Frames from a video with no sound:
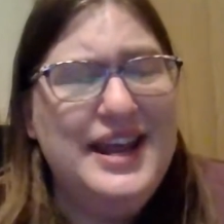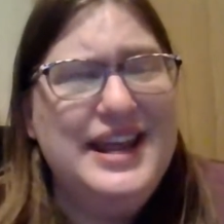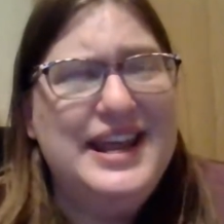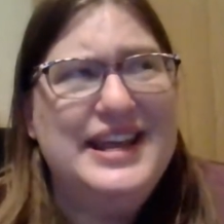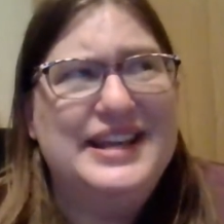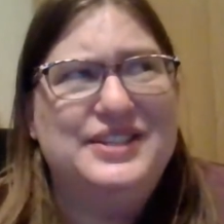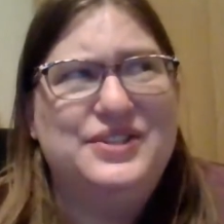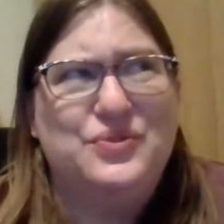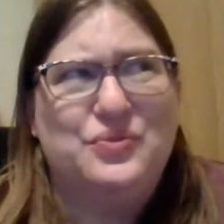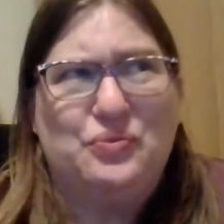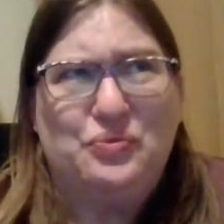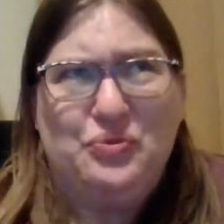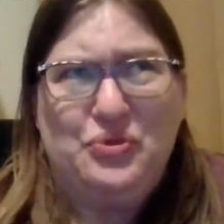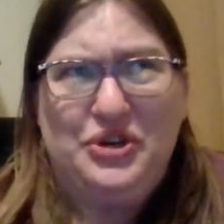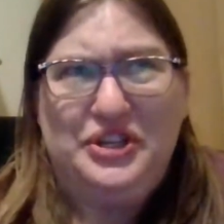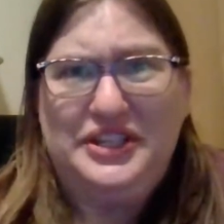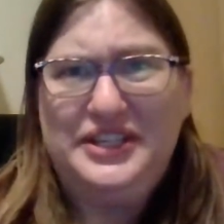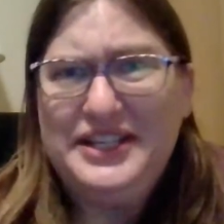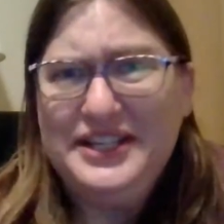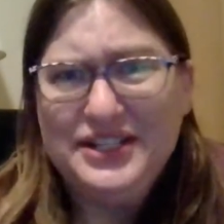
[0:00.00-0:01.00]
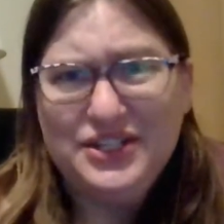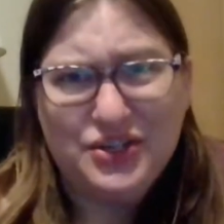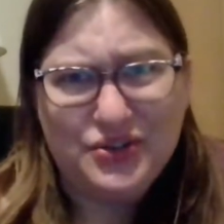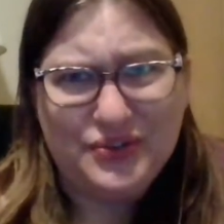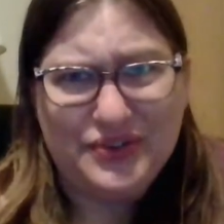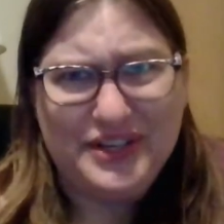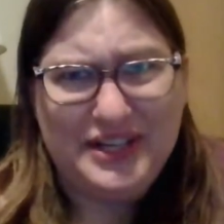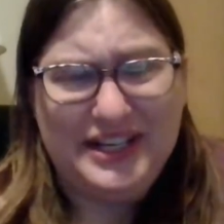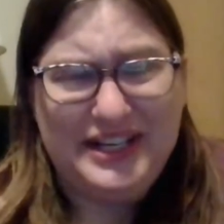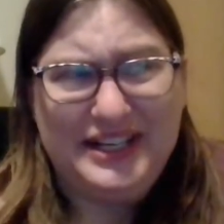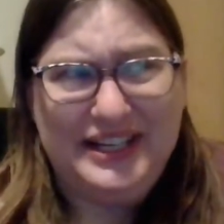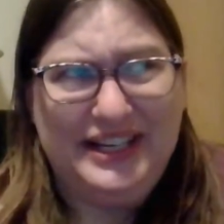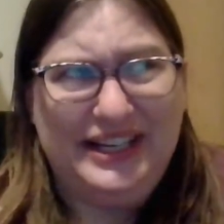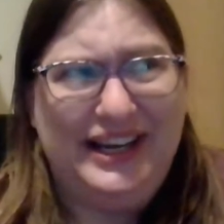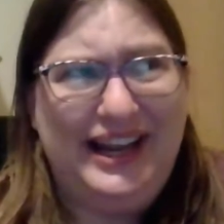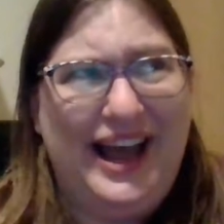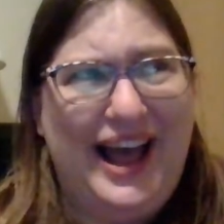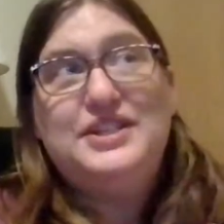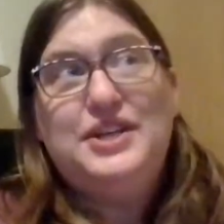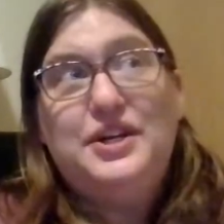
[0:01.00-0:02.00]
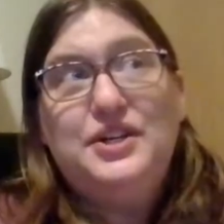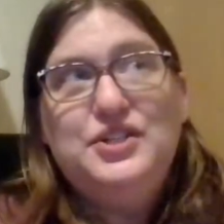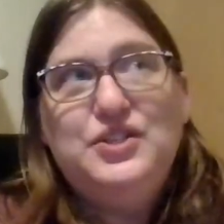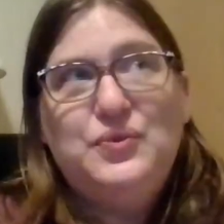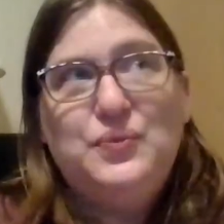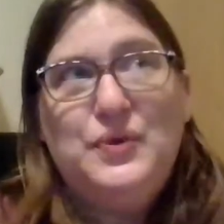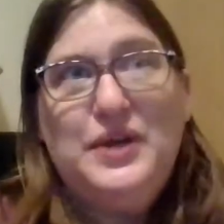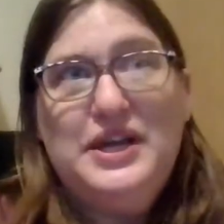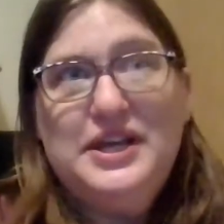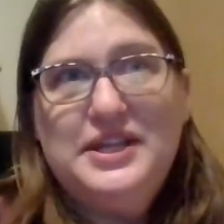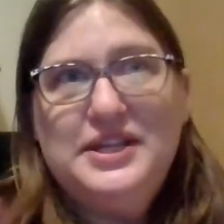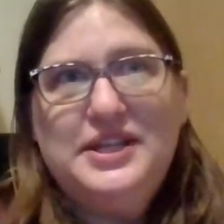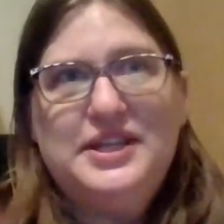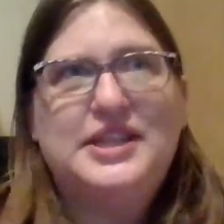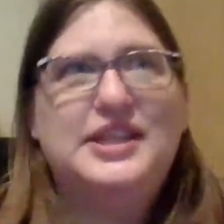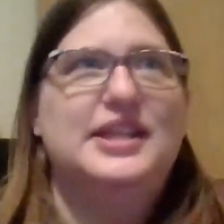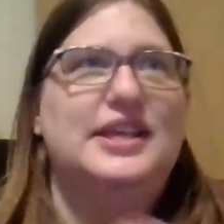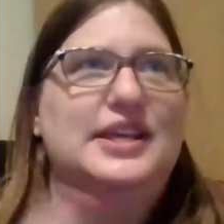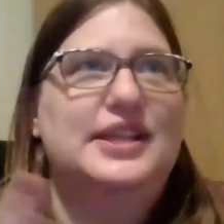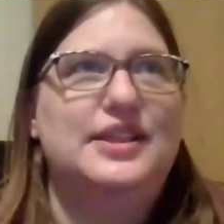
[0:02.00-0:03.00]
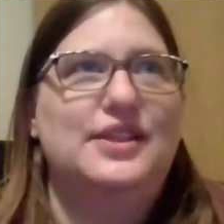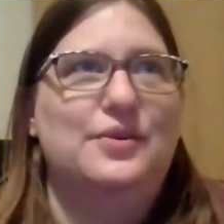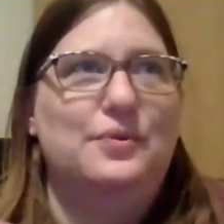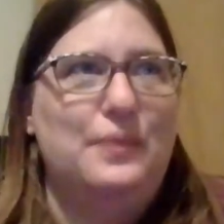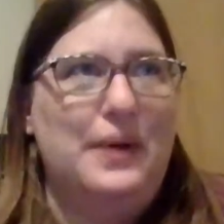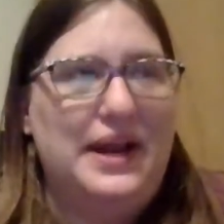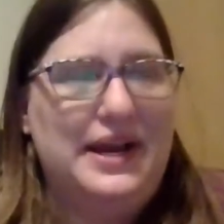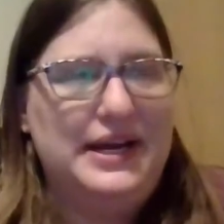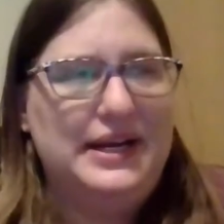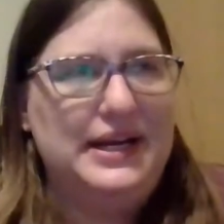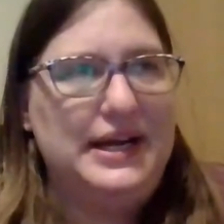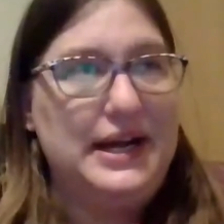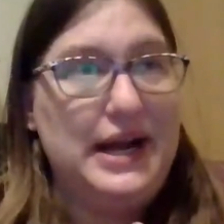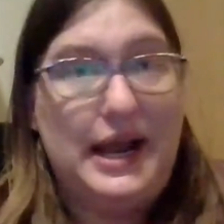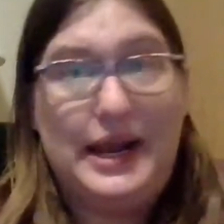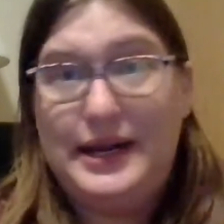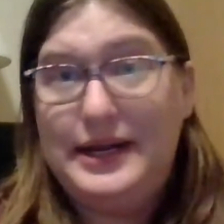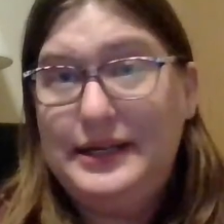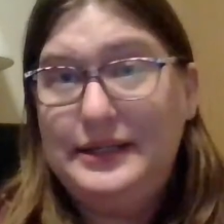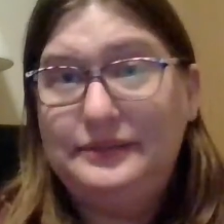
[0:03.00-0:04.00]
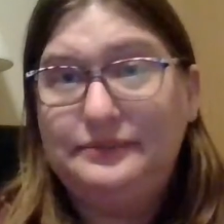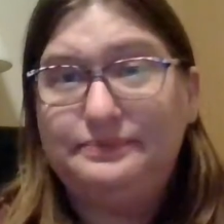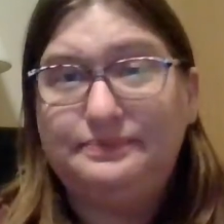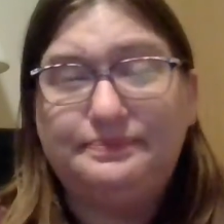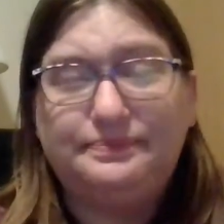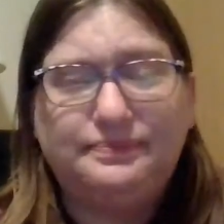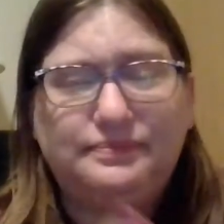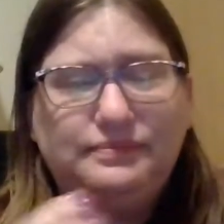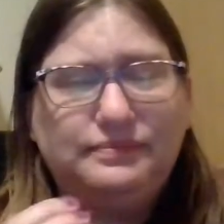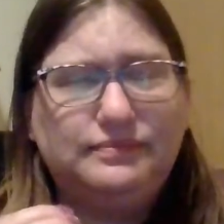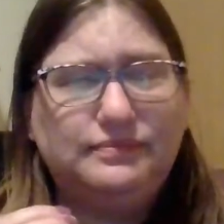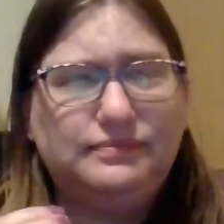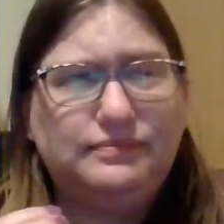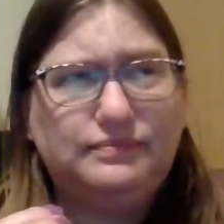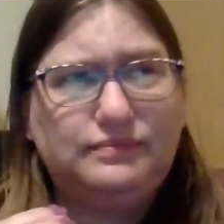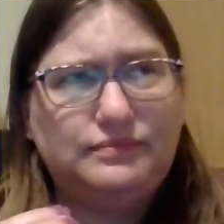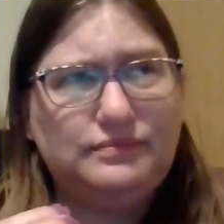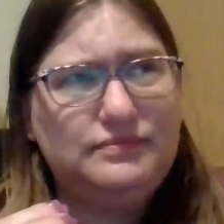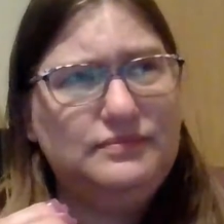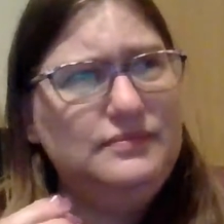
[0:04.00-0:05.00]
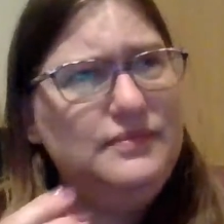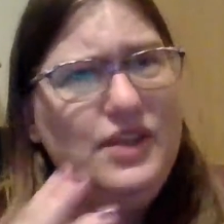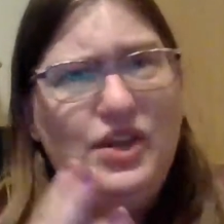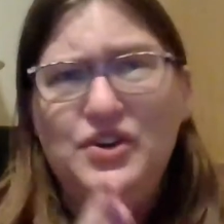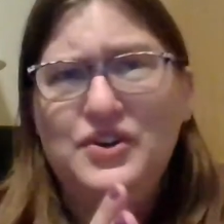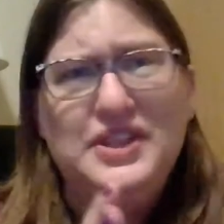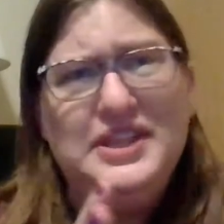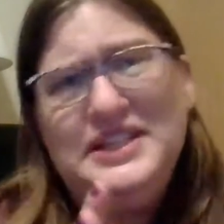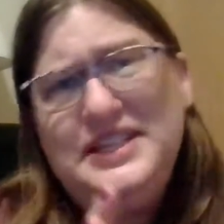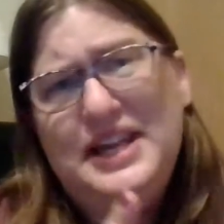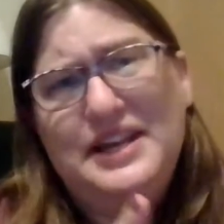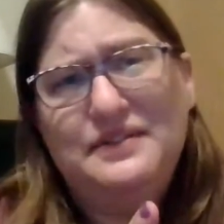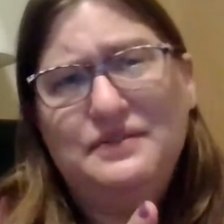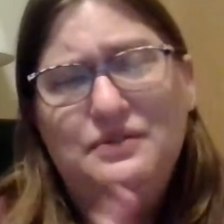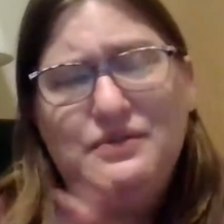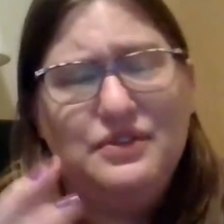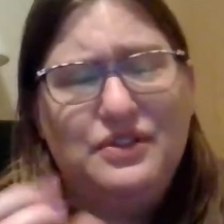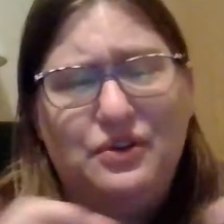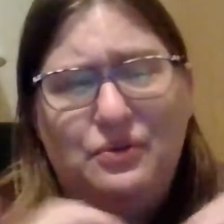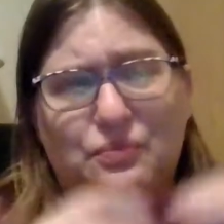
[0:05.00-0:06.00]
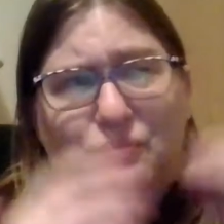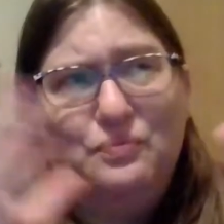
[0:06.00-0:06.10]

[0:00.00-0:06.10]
It's really intriguing. It starts with the wedding night, or the day of the